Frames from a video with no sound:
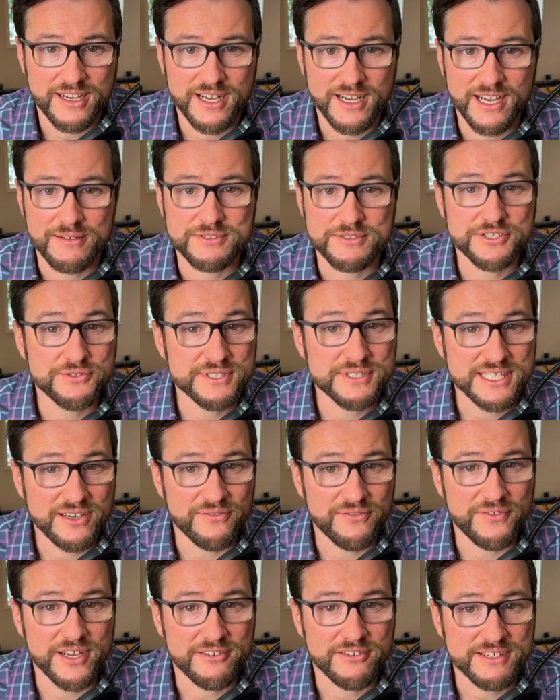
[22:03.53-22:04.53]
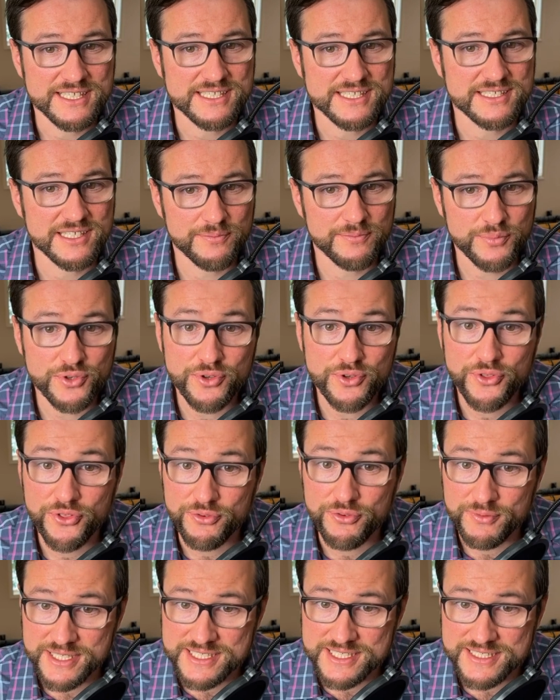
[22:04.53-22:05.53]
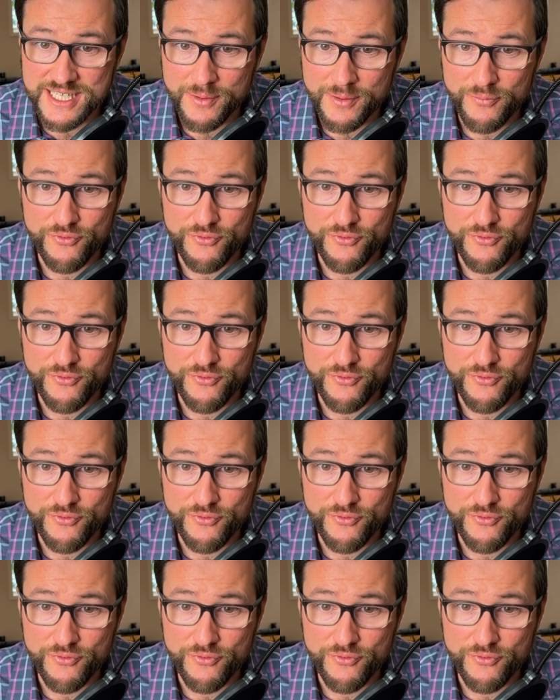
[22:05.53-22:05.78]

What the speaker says: I was using a very simple 3-step